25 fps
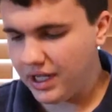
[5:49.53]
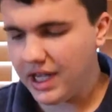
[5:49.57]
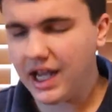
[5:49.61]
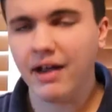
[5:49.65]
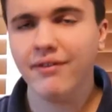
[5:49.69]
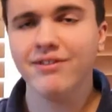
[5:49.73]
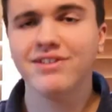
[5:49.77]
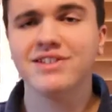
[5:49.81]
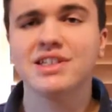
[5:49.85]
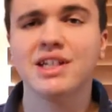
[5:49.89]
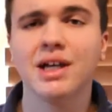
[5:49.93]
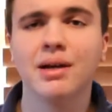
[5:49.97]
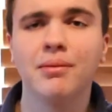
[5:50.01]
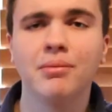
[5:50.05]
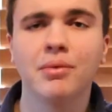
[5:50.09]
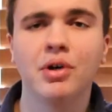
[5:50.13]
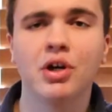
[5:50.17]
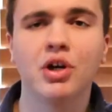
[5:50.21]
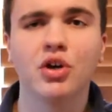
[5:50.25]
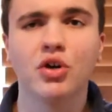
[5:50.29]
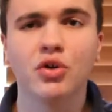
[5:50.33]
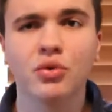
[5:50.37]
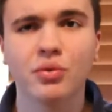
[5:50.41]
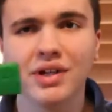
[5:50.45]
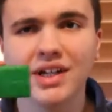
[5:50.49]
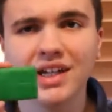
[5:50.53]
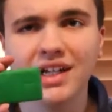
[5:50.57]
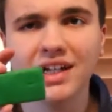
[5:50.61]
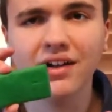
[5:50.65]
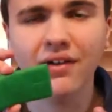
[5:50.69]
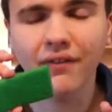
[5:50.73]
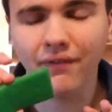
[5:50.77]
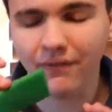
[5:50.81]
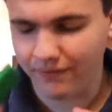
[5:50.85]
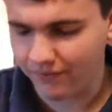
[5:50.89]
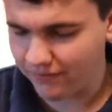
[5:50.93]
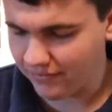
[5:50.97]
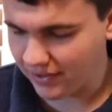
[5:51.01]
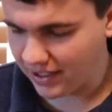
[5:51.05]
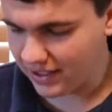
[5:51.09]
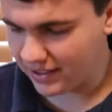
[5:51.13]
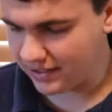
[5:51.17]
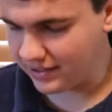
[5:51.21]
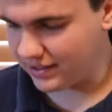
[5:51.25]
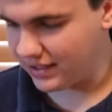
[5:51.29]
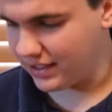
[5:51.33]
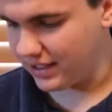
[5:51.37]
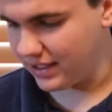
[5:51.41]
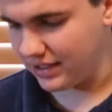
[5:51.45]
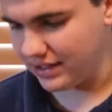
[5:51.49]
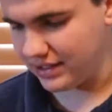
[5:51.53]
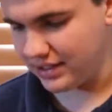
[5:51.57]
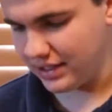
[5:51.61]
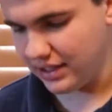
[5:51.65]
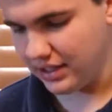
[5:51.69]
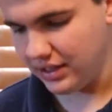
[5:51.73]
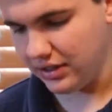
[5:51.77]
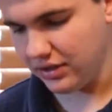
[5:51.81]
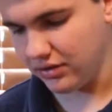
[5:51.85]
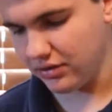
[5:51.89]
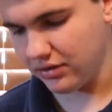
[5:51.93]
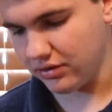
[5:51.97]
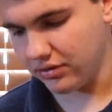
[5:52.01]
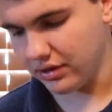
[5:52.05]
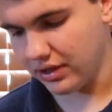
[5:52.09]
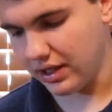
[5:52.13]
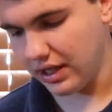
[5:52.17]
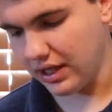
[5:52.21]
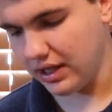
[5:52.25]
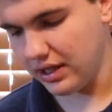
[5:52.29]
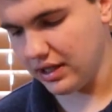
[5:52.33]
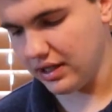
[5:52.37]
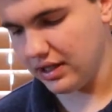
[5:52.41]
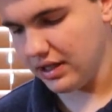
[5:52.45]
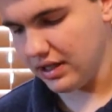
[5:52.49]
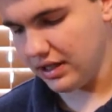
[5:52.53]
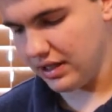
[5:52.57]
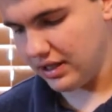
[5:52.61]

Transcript: have some green fondant here, okay?